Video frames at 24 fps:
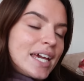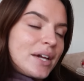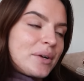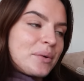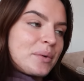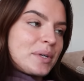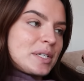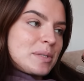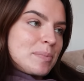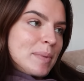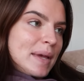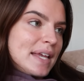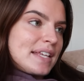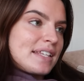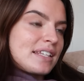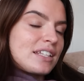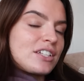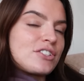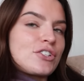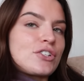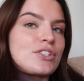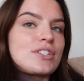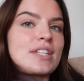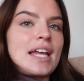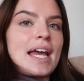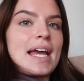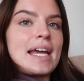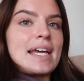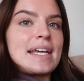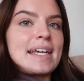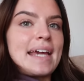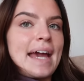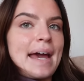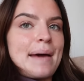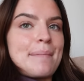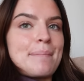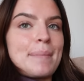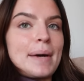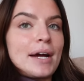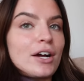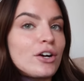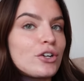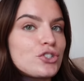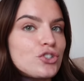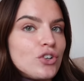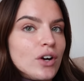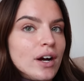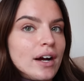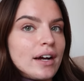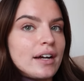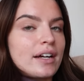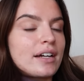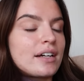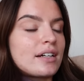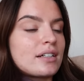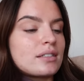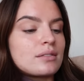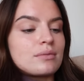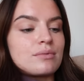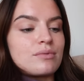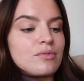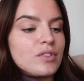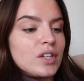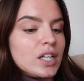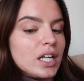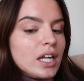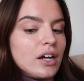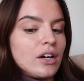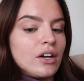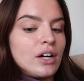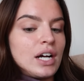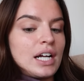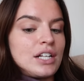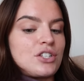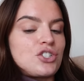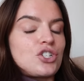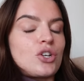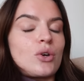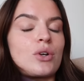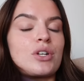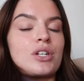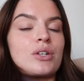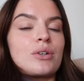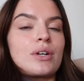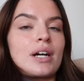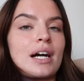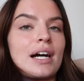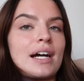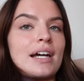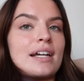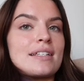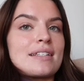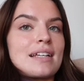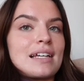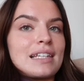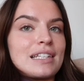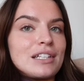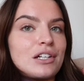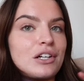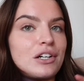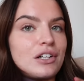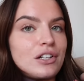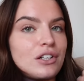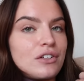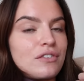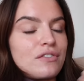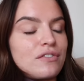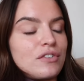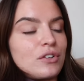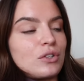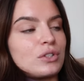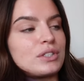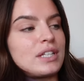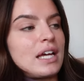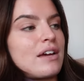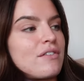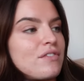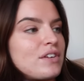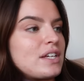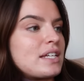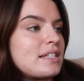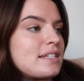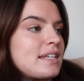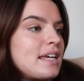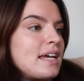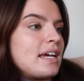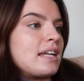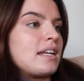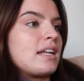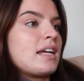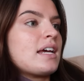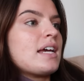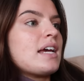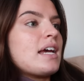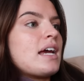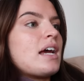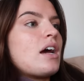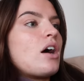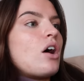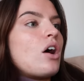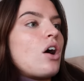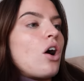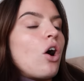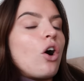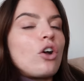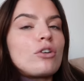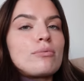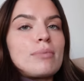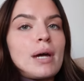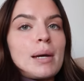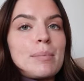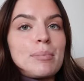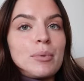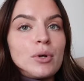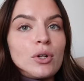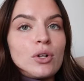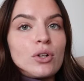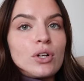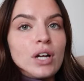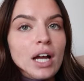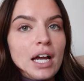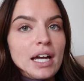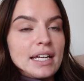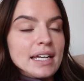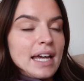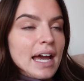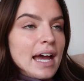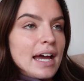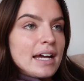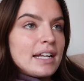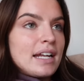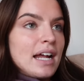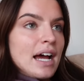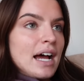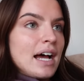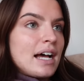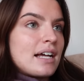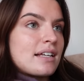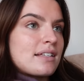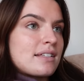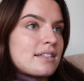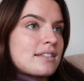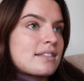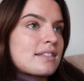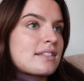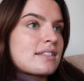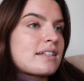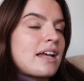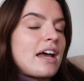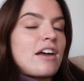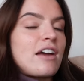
It was basically just a getting back on track video and showing you guys a little full day of eating. On my bulk, again, as